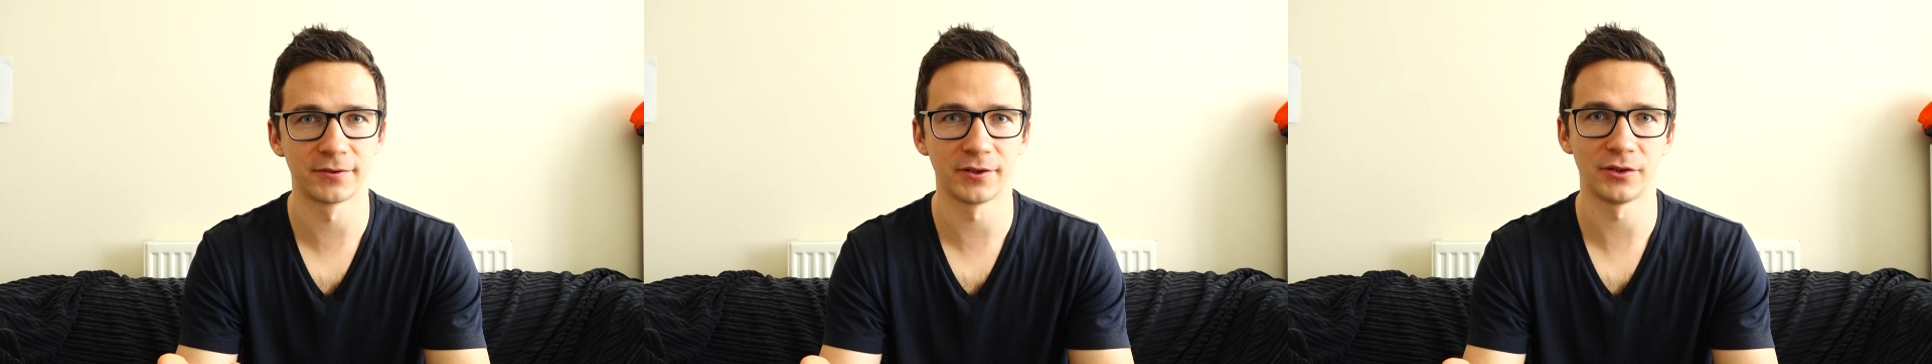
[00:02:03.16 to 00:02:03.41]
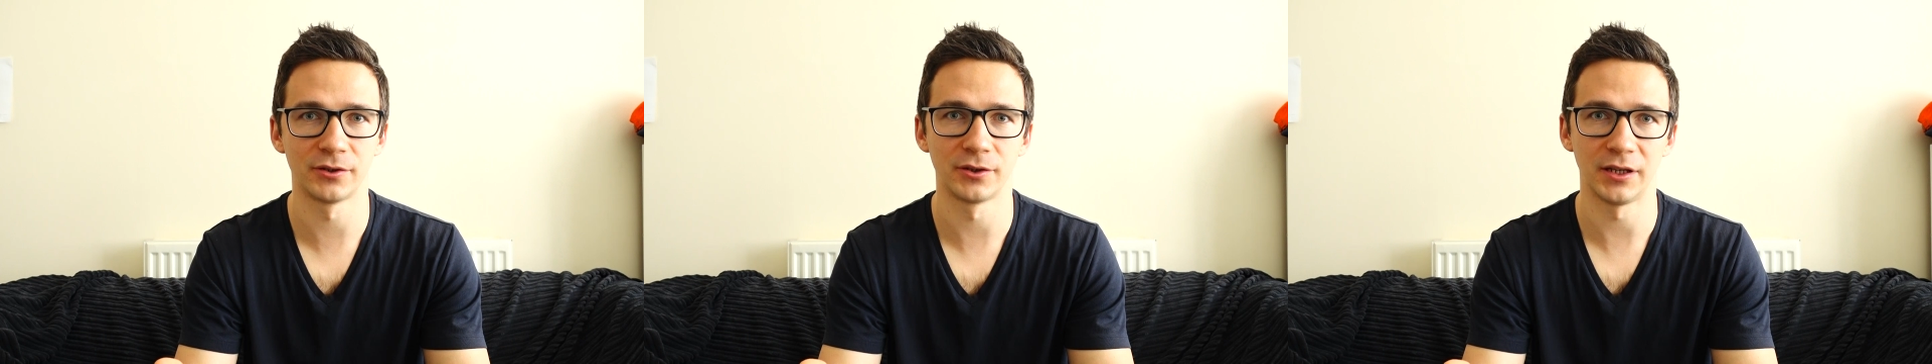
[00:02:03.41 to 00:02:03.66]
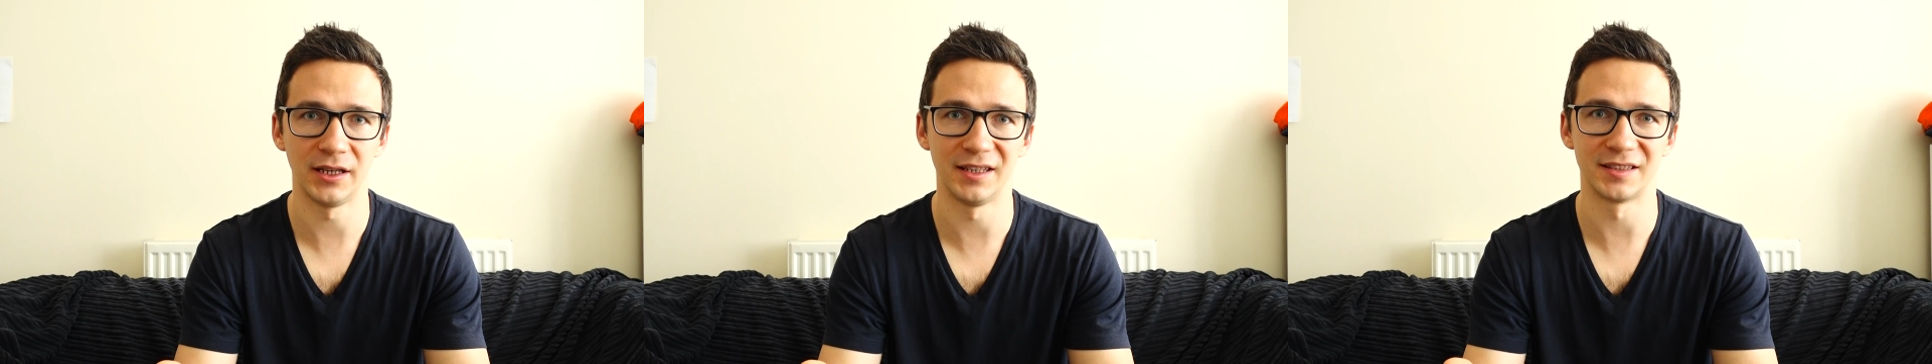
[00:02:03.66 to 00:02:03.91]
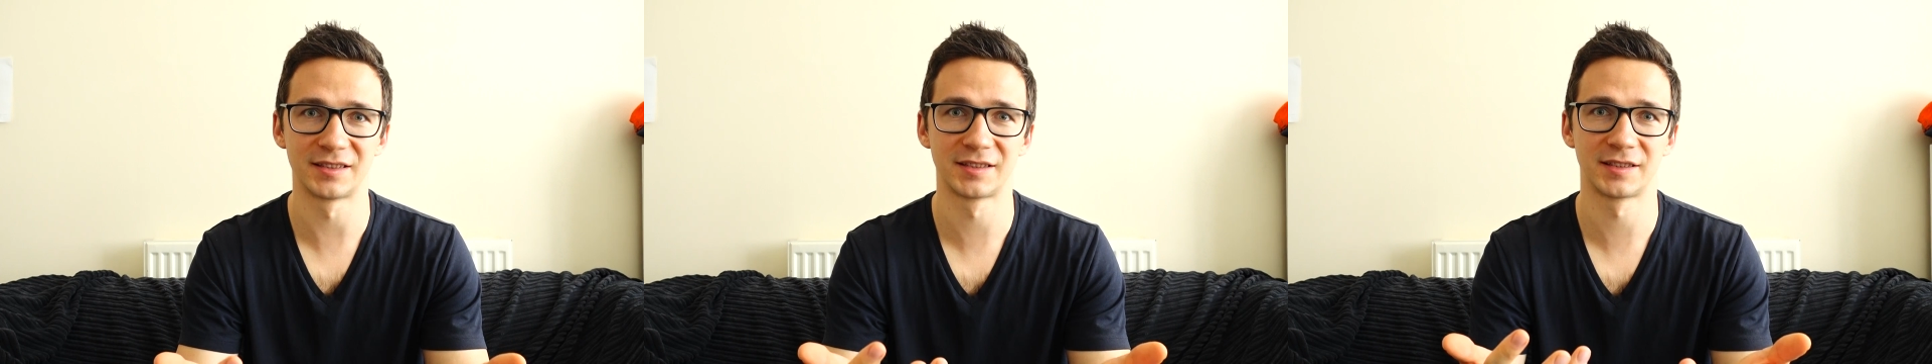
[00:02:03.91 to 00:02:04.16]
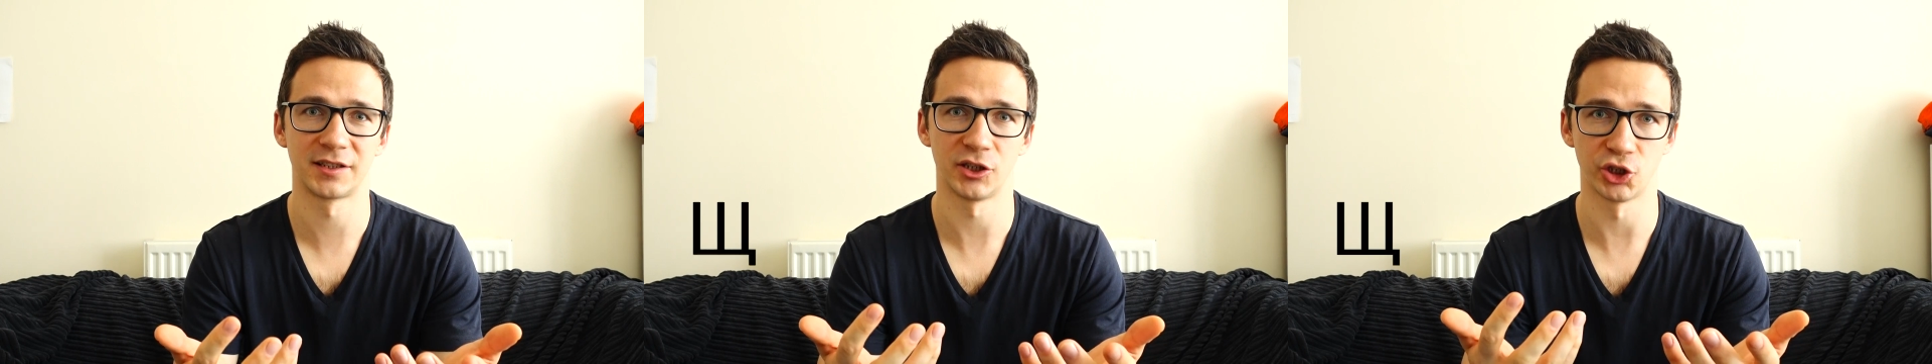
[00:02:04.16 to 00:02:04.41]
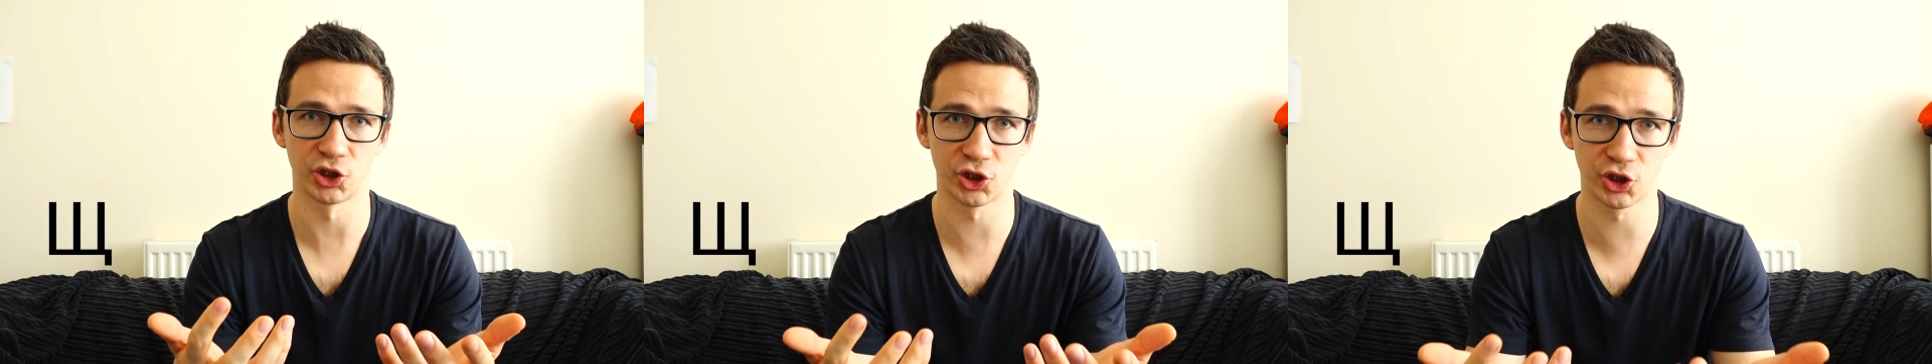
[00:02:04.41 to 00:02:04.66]
for you is
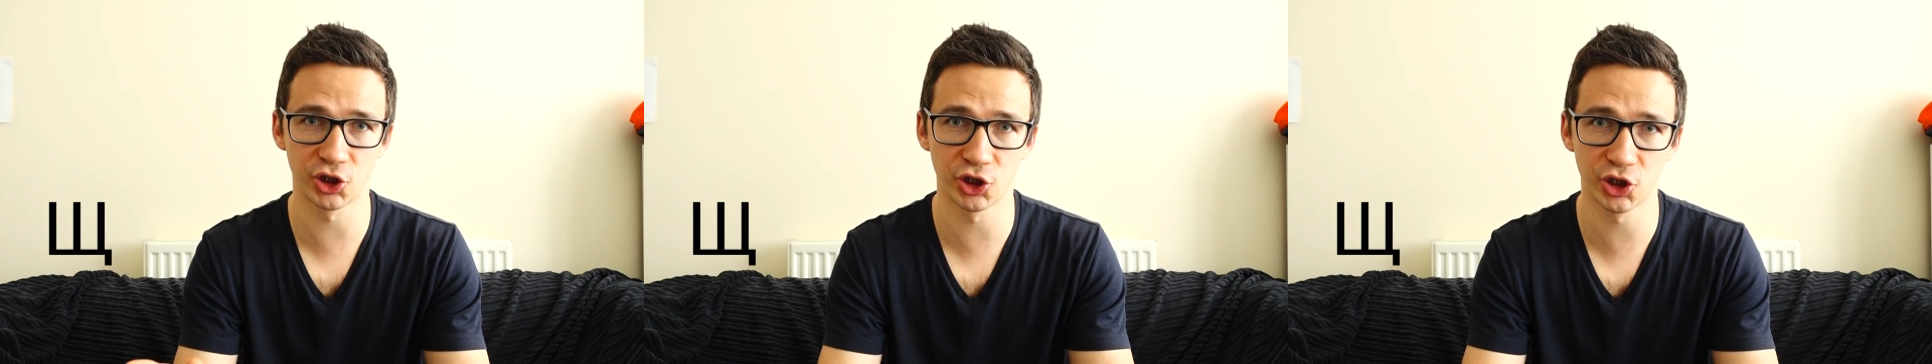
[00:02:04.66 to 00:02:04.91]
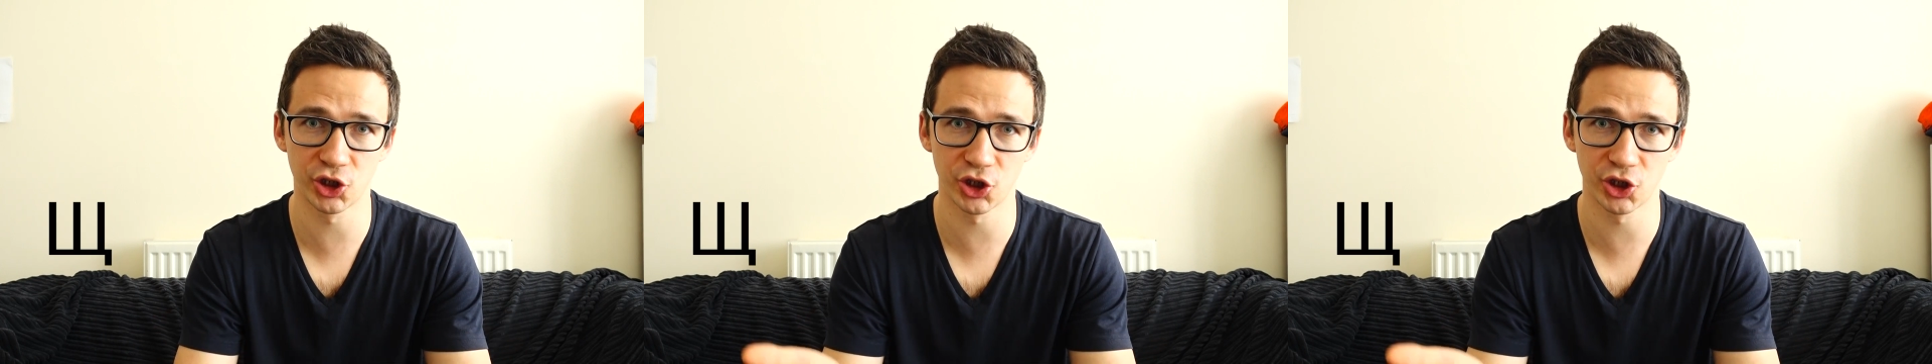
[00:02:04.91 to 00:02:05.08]
sh.